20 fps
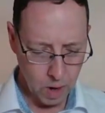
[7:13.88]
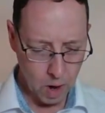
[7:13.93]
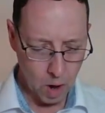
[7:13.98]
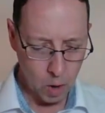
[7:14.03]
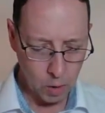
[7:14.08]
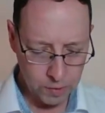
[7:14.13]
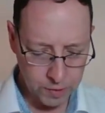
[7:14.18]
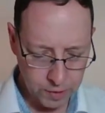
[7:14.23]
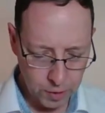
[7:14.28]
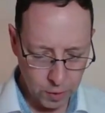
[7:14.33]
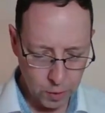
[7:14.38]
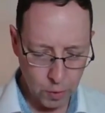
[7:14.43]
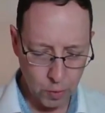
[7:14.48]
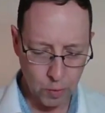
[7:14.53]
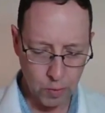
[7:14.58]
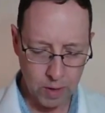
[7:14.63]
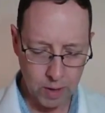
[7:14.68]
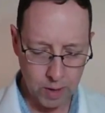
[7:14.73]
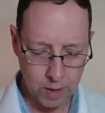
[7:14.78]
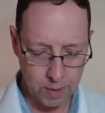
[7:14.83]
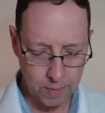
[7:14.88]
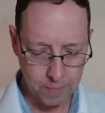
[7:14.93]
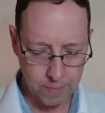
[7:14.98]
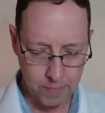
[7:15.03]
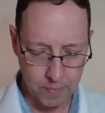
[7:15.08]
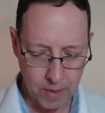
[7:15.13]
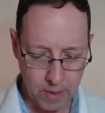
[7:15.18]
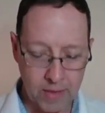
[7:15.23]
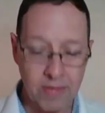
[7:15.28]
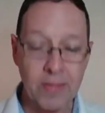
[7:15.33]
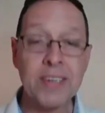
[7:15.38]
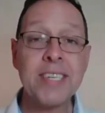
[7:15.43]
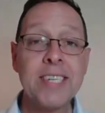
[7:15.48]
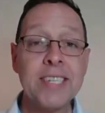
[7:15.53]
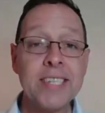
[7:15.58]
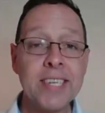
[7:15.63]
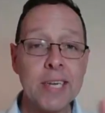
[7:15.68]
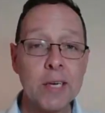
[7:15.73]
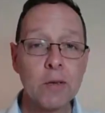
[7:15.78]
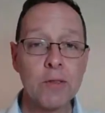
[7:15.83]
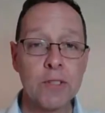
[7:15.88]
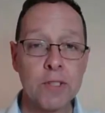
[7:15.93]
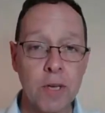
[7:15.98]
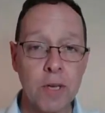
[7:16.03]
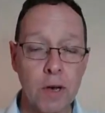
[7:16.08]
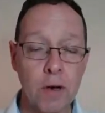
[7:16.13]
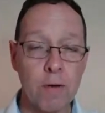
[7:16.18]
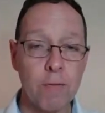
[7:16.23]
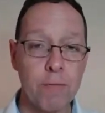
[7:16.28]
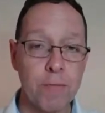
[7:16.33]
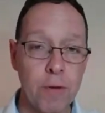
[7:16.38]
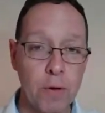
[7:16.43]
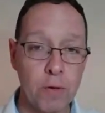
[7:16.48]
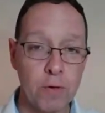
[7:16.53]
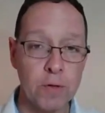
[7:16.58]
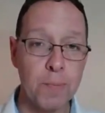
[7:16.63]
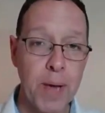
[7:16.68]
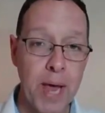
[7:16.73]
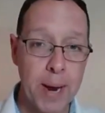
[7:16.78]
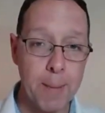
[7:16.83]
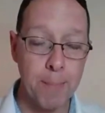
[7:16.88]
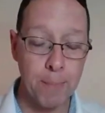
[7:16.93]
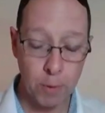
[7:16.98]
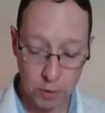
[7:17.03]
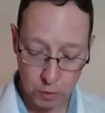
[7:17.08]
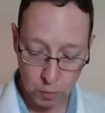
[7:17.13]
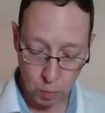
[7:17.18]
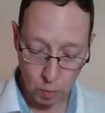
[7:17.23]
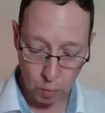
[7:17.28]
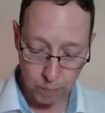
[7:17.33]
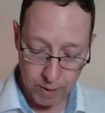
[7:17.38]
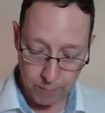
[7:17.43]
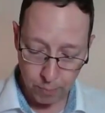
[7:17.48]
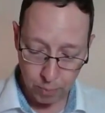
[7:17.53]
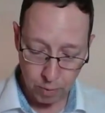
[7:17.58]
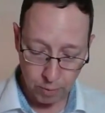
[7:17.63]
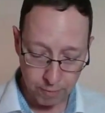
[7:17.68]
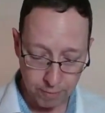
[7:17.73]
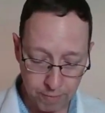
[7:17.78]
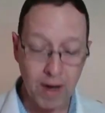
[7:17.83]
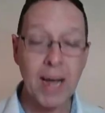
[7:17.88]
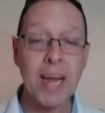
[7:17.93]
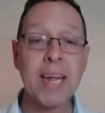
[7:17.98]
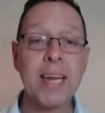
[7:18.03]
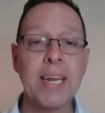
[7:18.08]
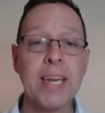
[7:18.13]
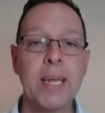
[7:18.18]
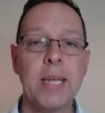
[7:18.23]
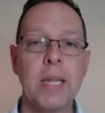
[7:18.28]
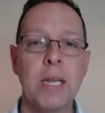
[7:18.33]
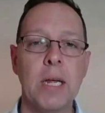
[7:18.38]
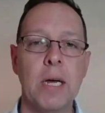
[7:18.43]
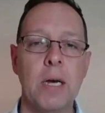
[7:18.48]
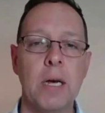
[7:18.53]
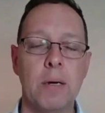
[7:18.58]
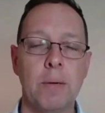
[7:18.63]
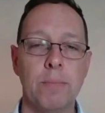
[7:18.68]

Also, and the details of those papers will be provided,